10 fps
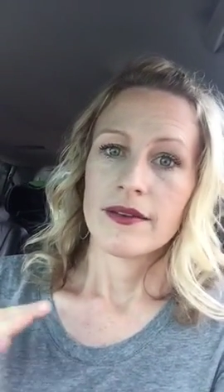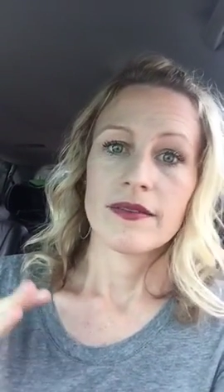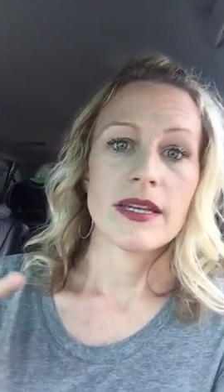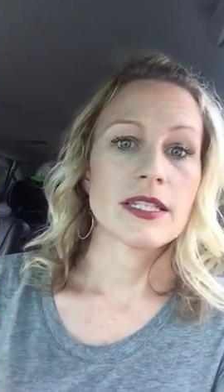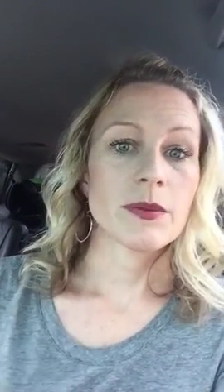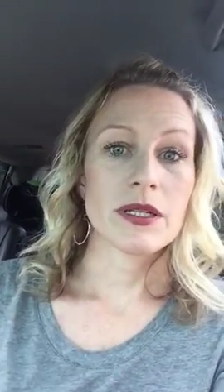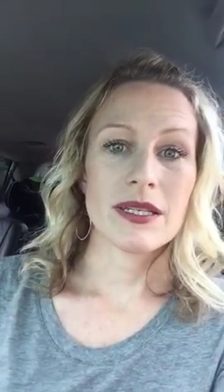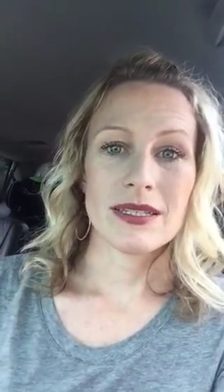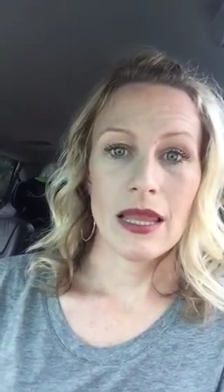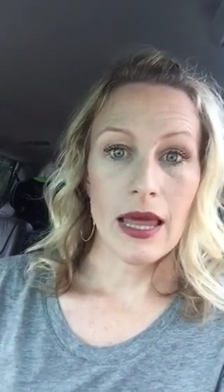Facebook
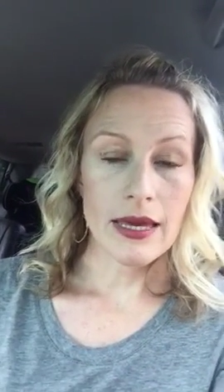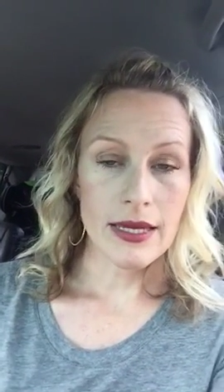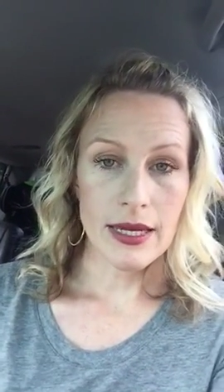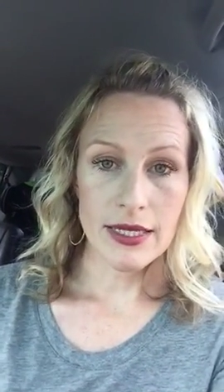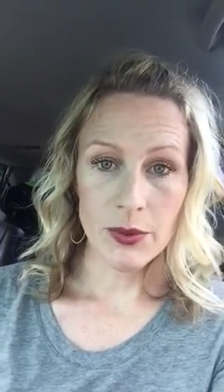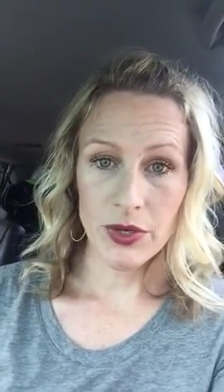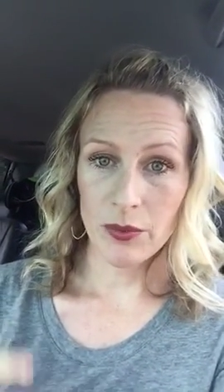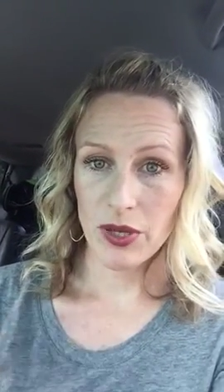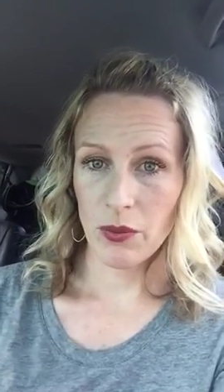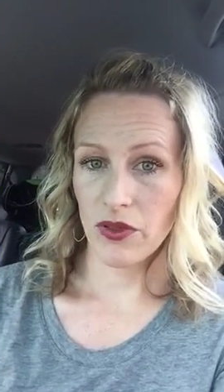doesn't like to bring
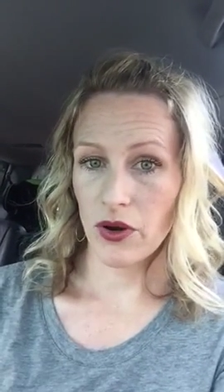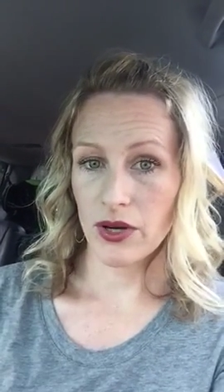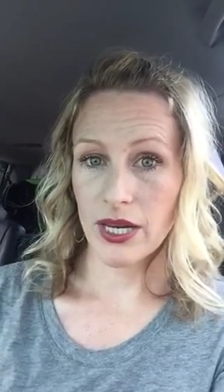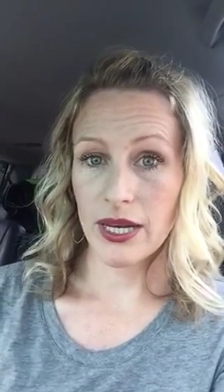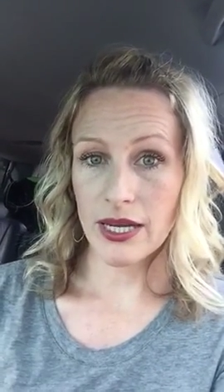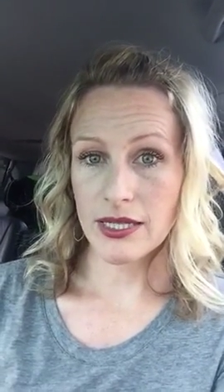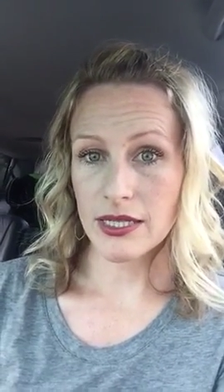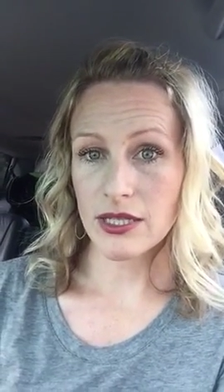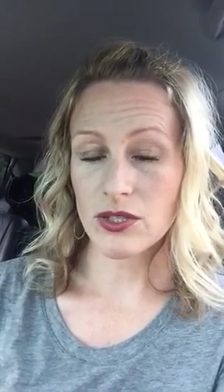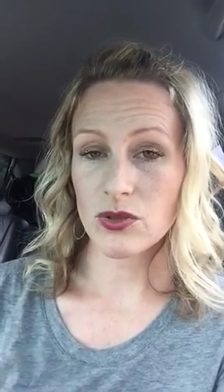up people that aren't
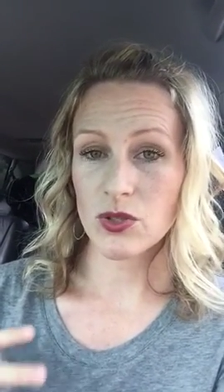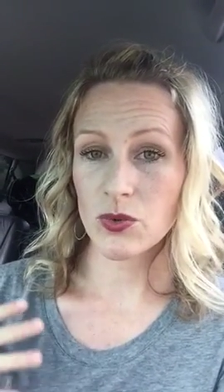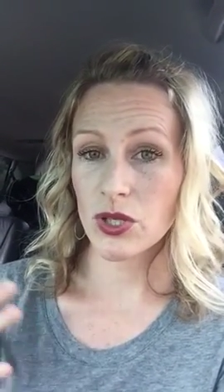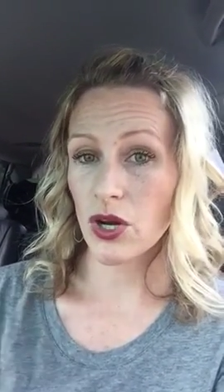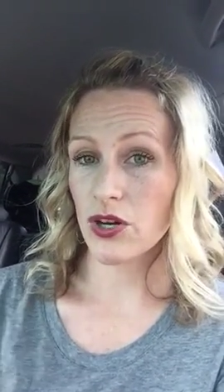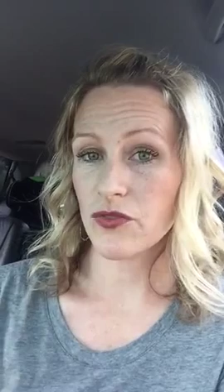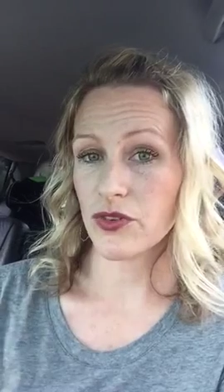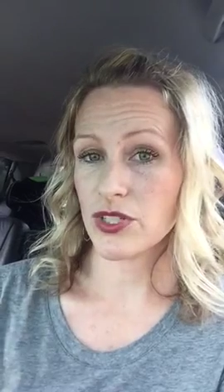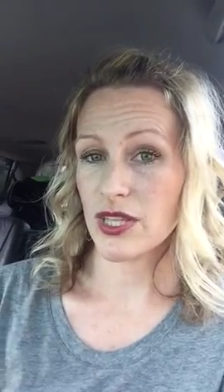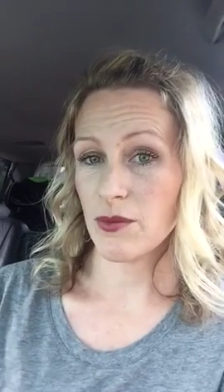connected, so it's really hard
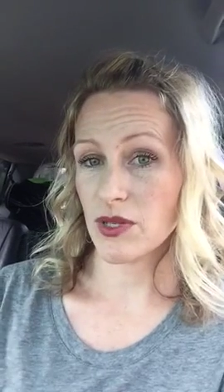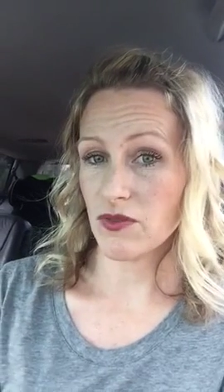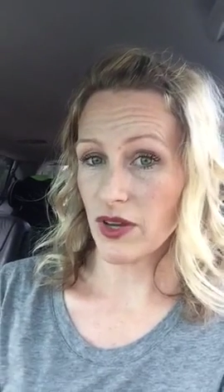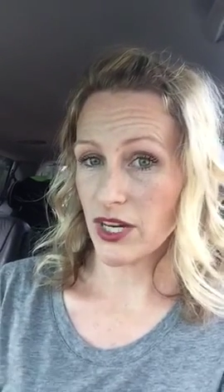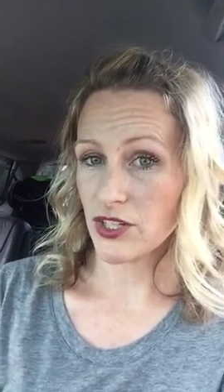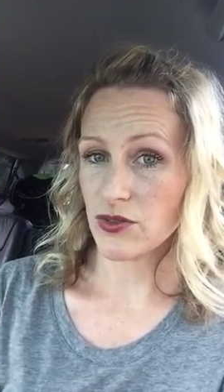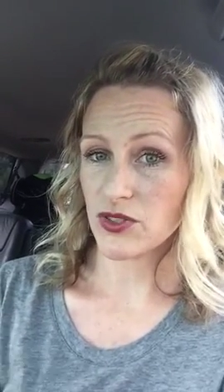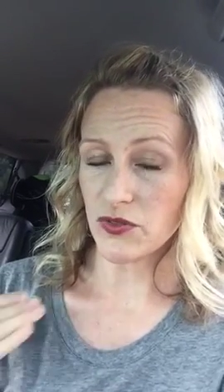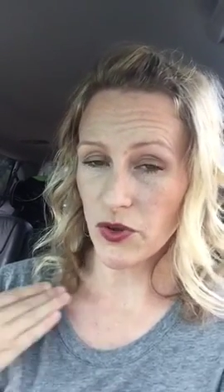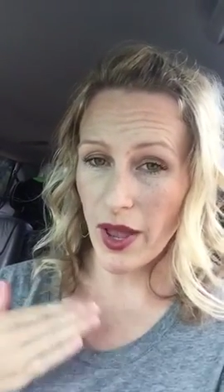for them to find you.
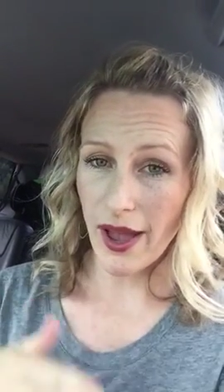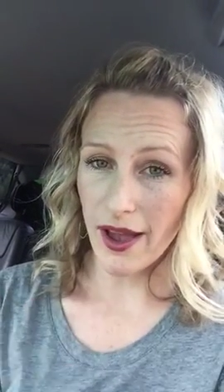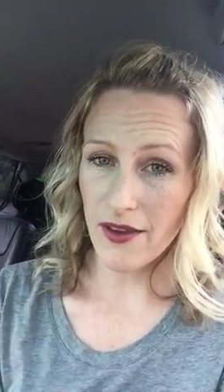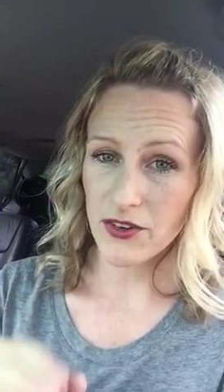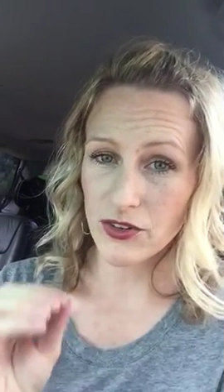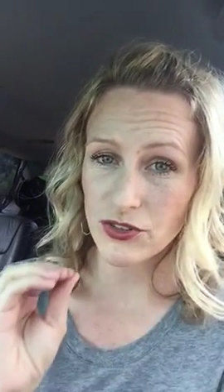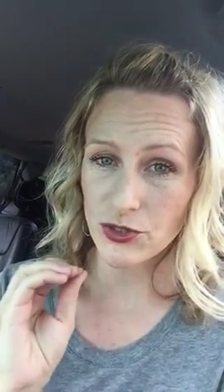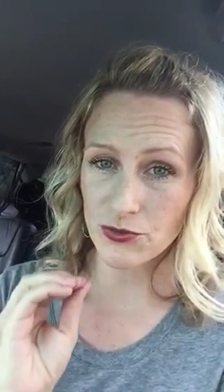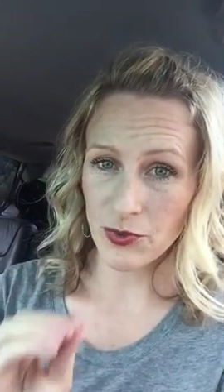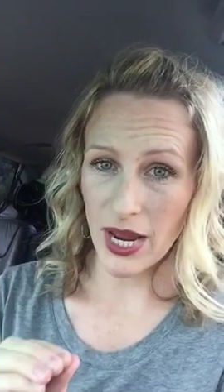So if you have your
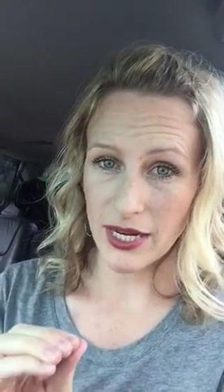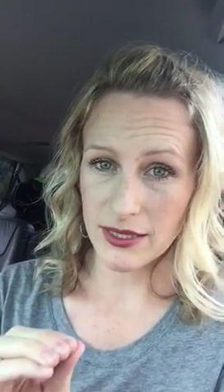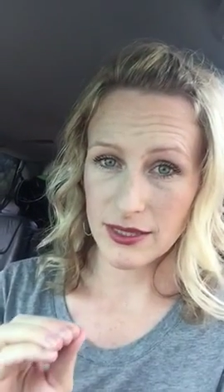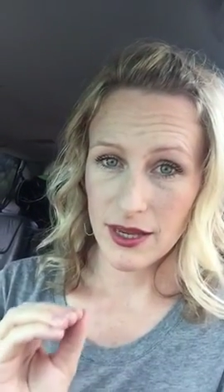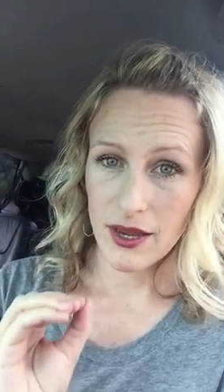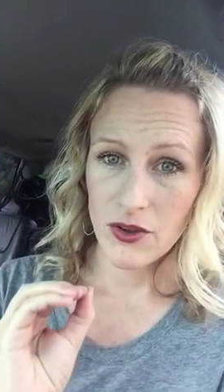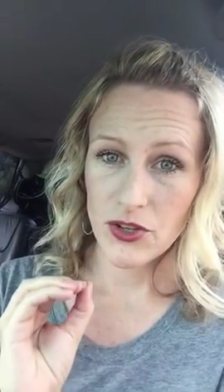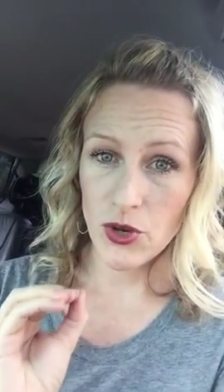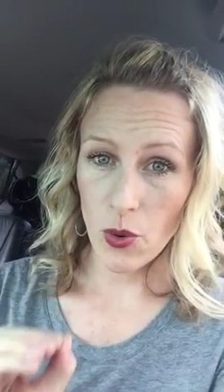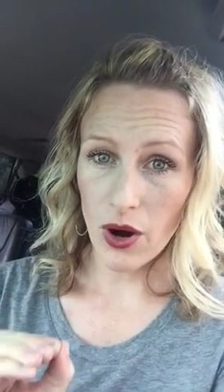direct
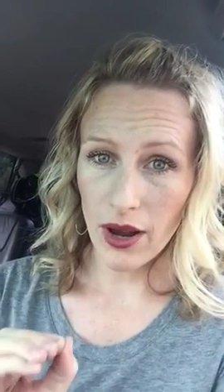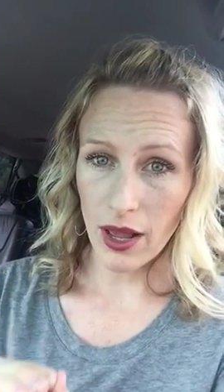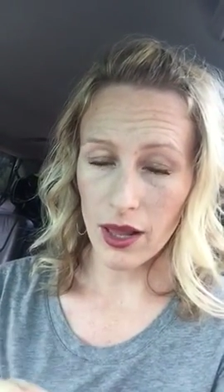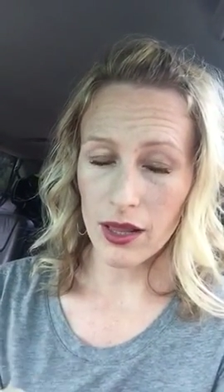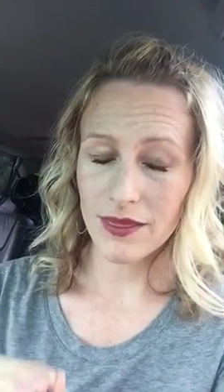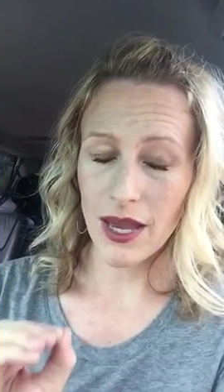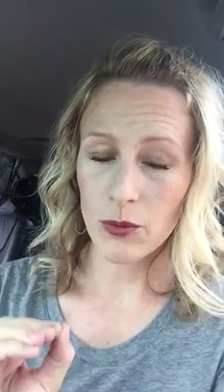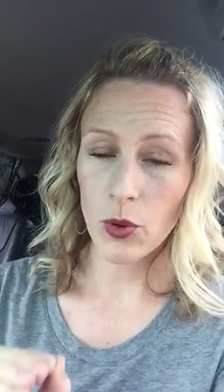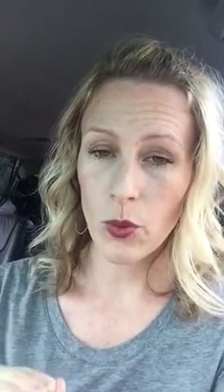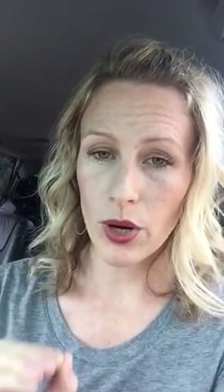URL, that
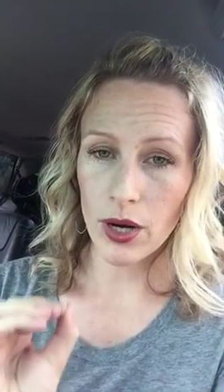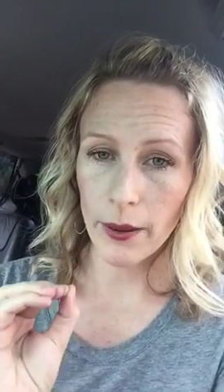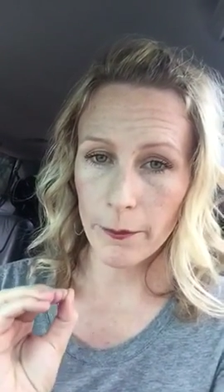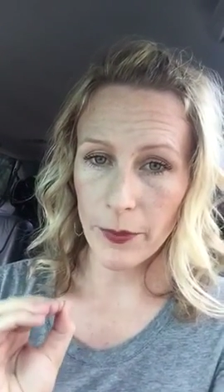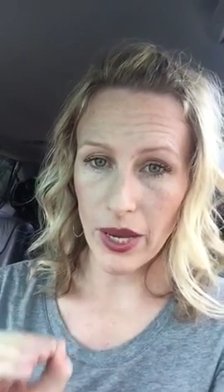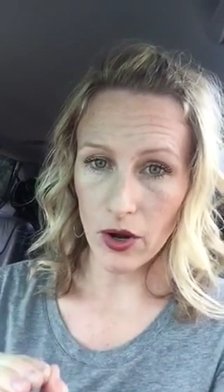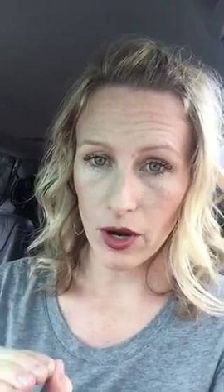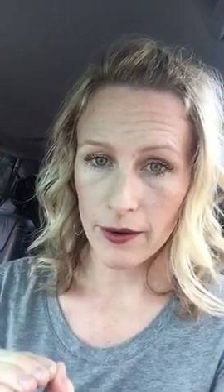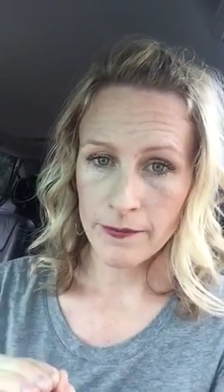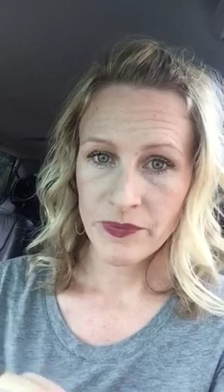will work better.